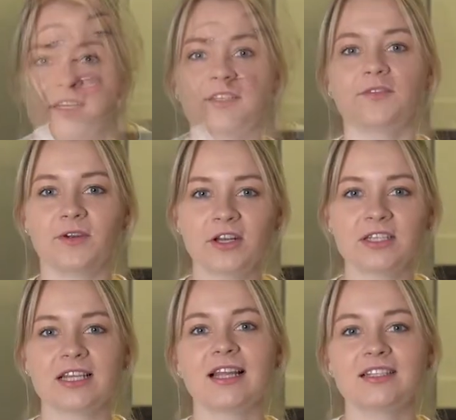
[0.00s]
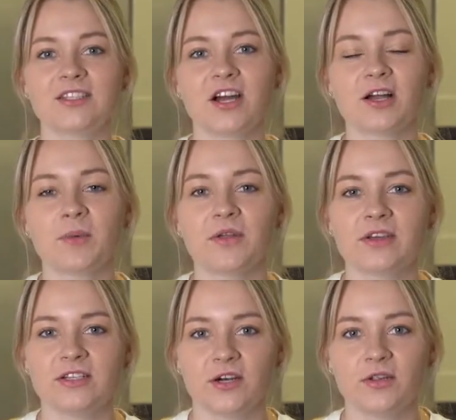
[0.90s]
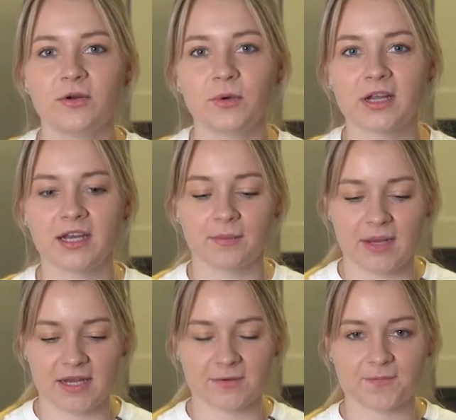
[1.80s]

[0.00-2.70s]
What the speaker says: So first, let's talk about the dough that we're gonna make.